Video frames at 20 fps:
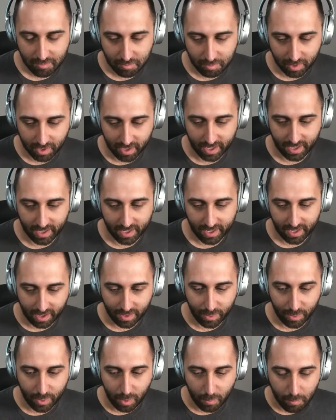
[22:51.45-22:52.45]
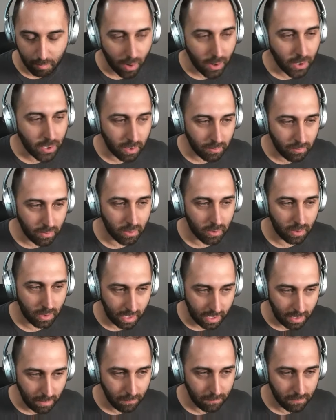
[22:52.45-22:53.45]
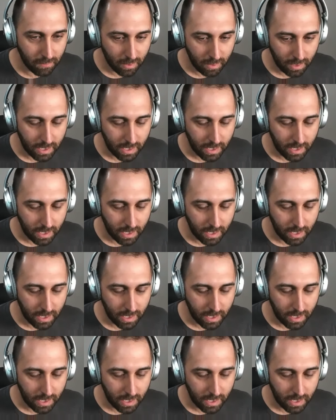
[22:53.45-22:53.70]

But the mark of your life